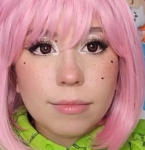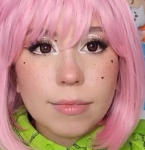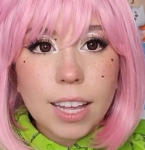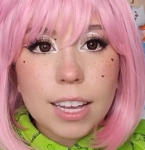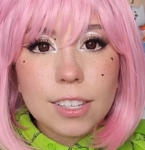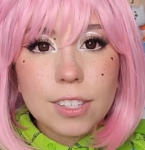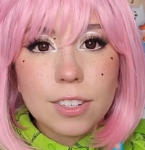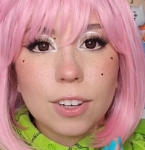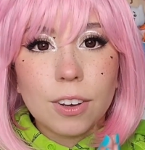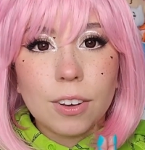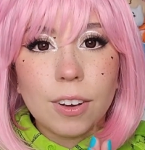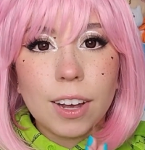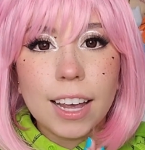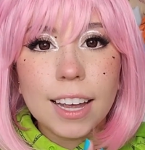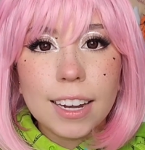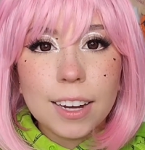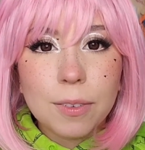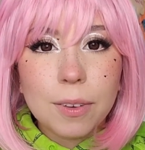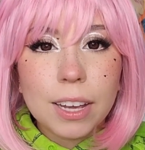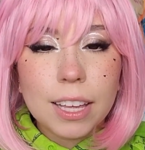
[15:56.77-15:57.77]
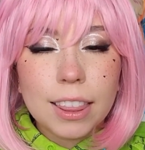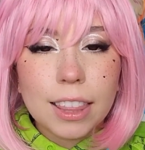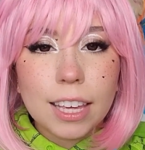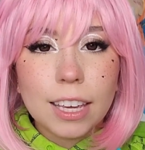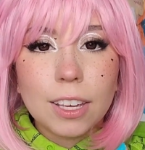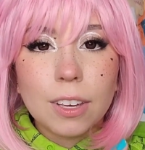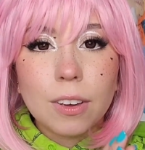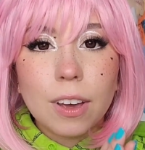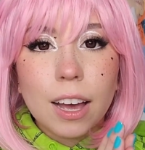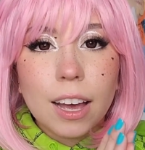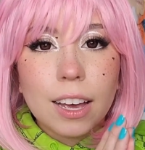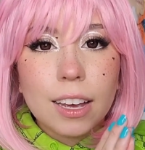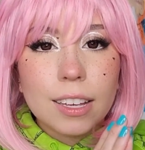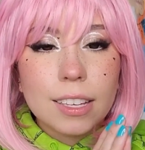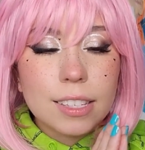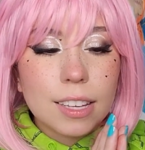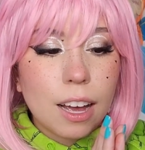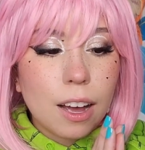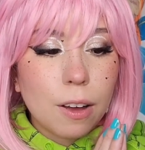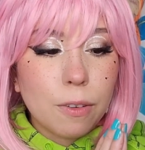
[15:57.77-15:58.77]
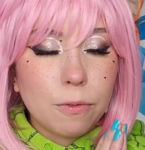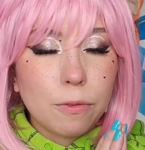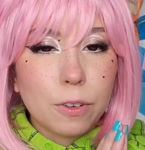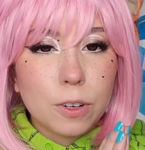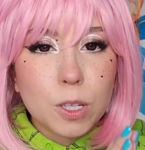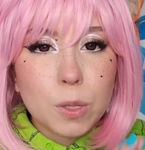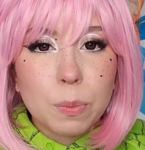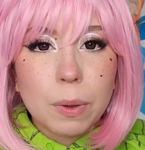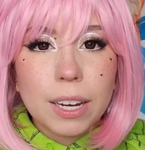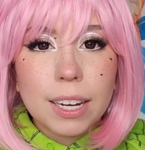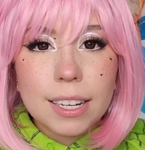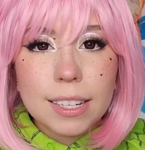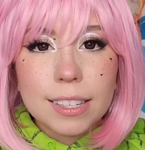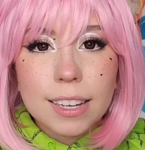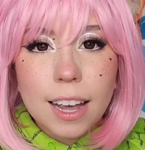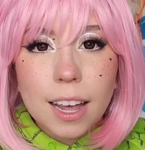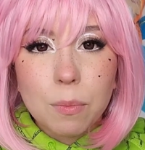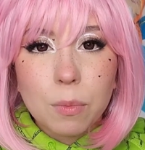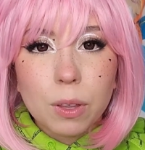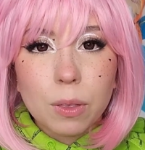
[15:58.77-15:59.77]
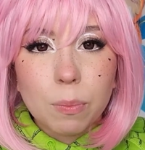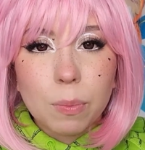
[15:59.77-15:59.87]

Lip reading: So anyway, thank you guys for spending time with